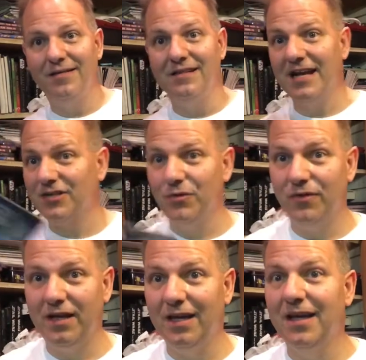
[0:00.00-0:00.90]
the next
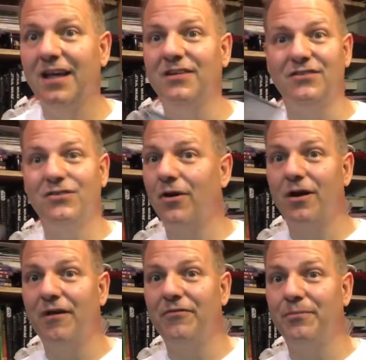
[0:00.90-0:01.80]
movie can
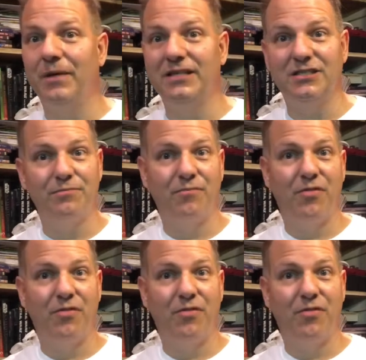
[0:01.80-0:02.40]
start off by just